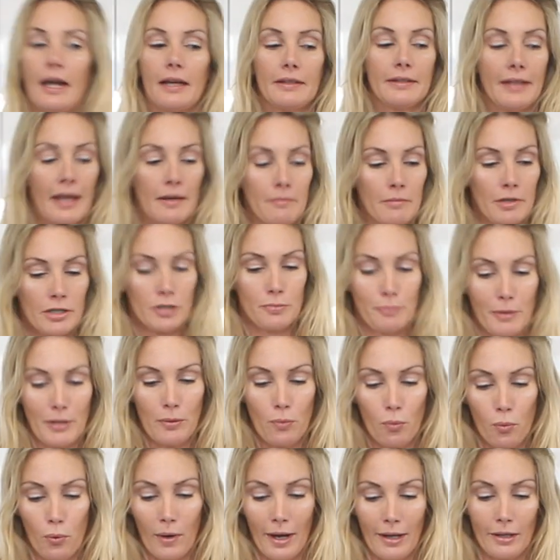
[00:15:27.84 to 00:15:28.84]
They must
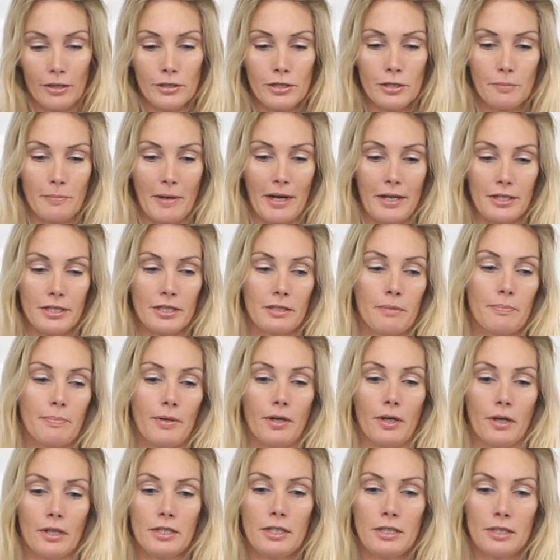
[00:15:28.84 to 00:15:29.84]
be well spaced
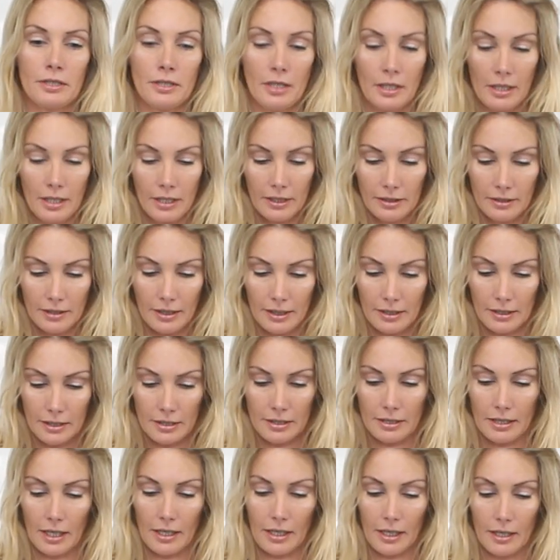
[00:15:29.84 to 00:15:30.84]
apart,
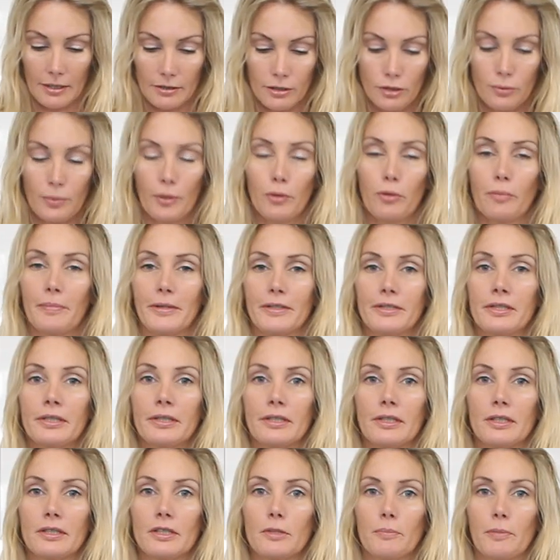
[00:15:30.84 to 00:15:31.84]
these twill
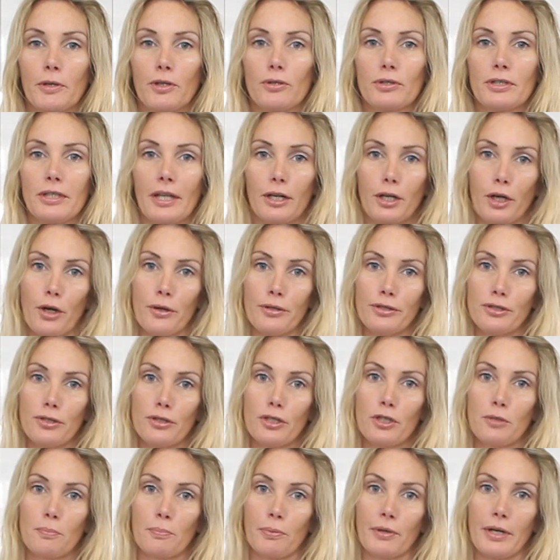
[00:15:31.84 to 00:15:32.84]
biscuits, because they're going to
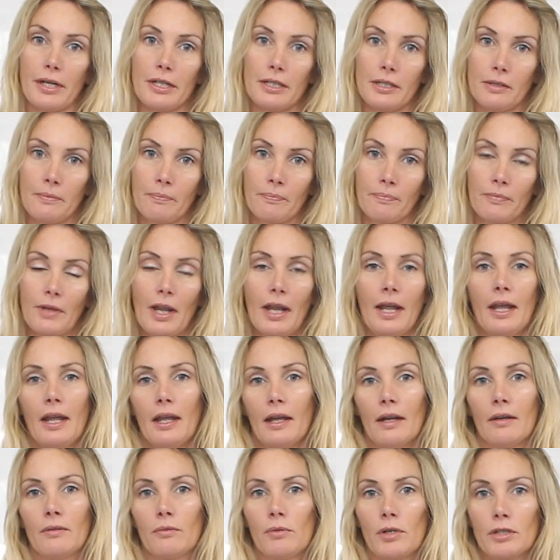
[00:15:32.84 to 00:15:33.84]
spread.
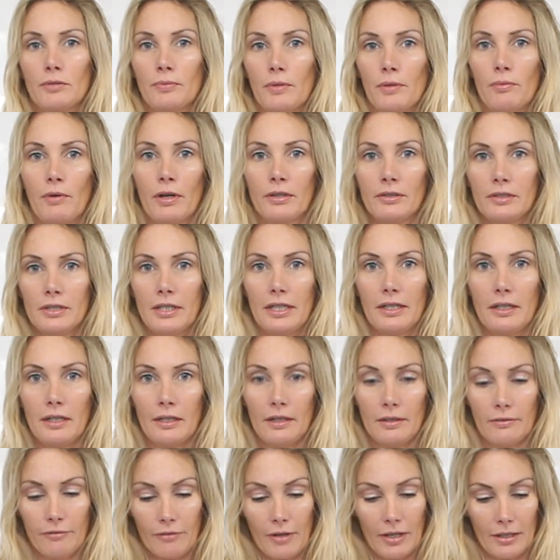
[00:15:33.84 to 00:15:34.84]
And what we want
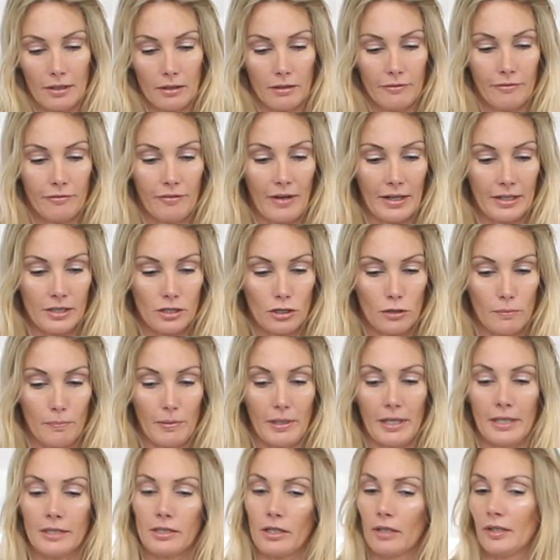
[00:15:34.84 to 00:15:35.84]
the final effect to
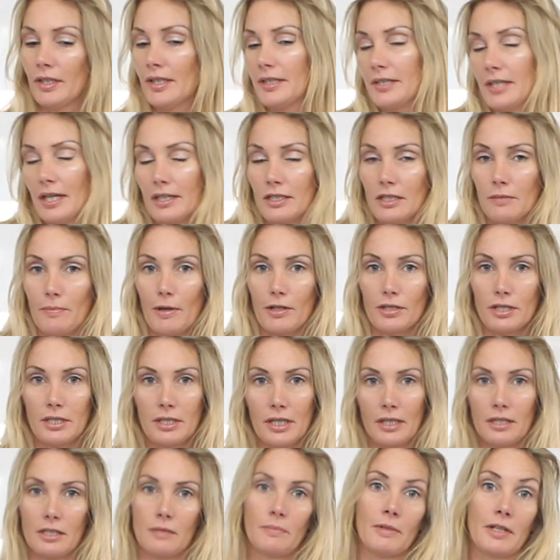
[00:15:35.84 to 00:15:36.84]
be, it only takes about
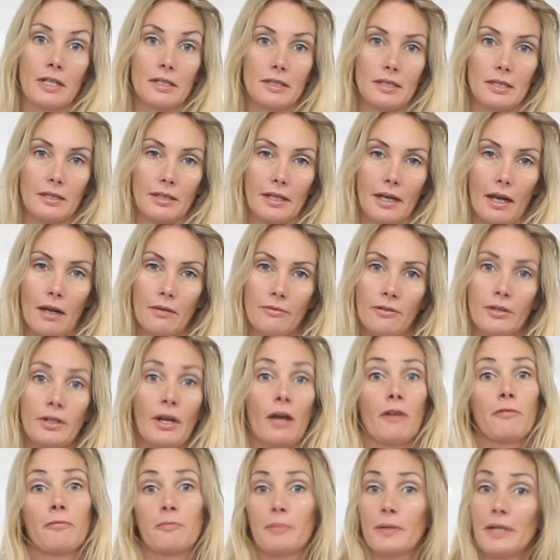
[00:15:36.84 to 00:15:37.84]
6 minutes in the oven.
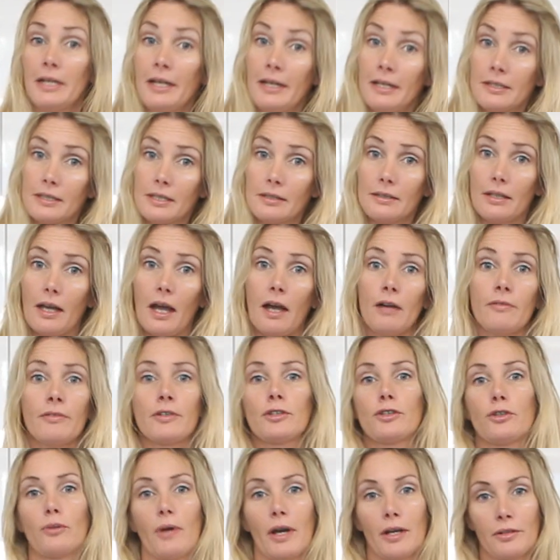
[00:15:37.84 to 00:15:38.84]
Now I've preheated the
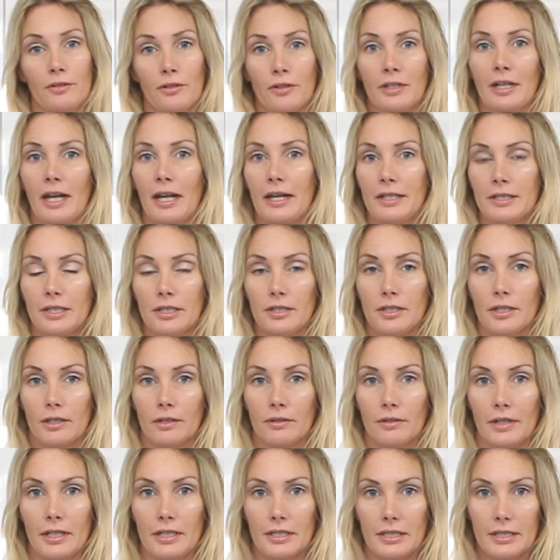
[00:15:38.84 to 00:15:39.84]
oven to 180
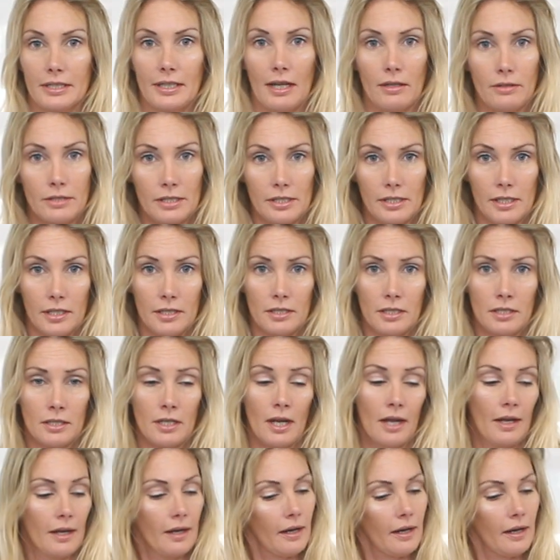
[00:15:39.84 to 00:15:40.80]
degrees Celsius.